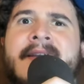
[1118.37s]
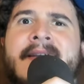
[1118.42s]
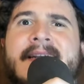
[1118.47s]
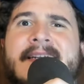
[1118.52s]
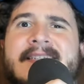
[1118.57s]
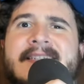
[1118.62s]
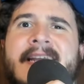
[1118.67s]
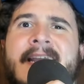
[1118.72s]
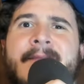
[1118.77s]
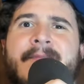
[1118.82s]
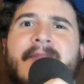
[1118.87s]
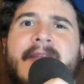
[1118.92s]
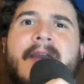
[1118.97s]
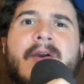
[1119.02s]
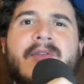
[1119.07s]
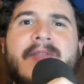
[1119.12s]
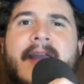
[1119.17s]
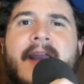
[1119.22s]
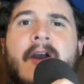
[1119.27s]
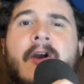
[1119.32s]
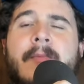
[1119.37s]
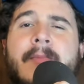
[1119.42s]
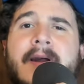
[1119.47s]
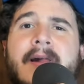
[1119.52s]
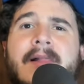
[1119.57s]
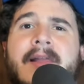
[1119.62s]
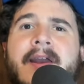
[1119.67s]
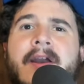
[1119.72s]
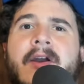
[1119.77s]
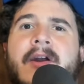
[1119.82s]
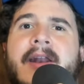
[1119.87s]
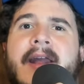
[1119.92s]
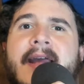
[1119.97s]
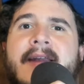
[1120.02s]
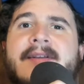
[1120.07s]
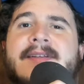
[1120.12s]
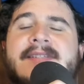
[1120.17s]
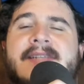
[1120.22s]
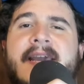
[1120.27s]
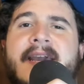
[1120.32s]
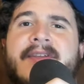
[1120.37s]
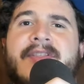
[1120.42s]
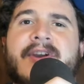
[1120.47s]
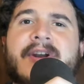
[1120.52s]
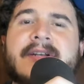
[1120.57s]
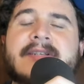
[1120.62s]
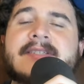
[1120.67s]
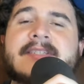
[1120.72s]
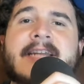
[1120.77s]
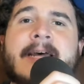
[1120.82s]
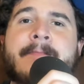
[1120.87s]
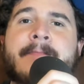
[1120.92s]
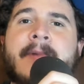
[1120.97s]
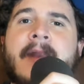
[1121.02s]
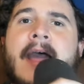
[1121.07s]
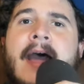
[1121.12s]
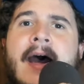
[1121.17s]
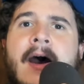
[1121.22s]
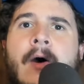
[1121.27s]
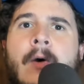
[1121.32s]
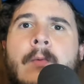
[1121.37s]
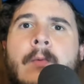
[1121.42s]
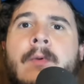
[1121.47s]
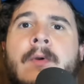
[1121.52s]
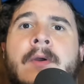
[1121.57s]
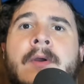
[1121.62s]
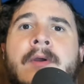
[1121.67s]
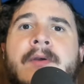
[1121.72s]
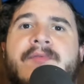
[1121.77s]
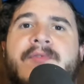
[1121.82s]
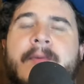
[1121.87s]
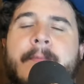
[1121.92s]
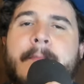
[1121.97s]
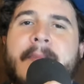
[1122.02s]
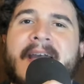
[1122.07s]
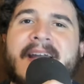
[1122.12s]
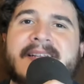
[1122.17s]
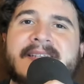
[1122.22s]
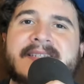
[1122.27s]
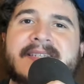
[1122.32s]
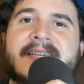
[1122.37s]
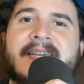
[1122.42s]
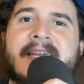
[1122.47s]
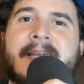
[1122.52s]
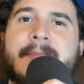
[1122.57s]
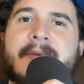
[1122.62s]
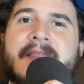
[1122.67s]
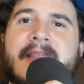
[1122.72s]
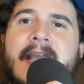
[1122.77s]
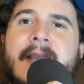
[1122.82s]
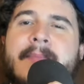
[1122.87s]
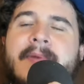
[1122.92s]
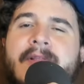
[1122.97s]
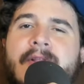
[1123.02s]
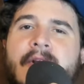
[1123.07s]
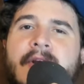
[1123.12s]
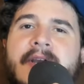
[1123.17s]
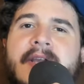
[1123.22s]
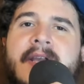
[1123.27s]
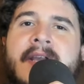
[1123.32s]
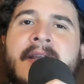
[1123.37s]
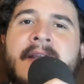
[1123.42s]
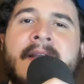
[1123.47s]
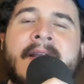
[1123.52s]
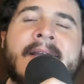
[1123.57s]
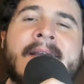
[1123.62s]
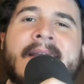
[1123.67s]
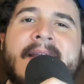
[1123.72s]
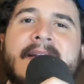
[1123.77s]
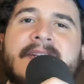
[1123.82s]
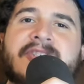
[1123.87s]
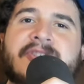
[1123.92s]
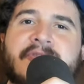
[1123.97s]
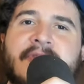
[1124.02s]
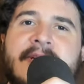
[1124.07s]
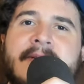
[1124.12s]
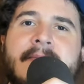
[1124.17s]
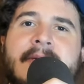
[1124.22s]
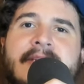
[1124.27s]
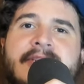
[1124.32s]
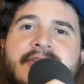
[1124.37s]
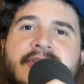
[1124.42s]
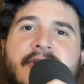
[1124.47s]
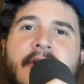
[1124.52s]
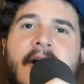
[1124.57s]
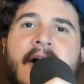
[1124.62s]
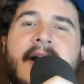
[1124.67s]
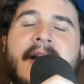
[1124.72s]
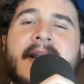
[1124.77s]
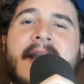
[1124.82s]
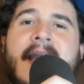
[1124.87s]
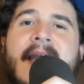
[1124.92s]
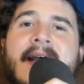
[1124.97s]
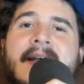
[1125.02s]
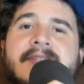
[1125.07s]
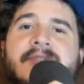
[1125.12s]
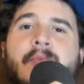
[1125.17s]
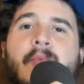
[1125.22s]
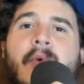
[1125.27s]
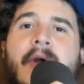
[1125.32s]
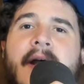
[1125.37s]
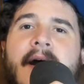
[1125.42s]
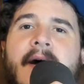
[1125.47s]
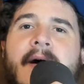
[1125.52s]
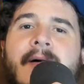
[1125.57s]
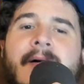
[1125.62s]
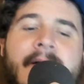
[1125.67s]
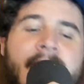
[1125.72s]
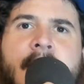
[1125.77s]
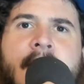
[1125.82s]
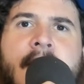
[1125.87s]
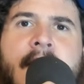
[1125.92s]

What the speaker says: Same thing with Arrow McLaren. I'd say they're a step down from Penske, but they've been looking extremely strong as well.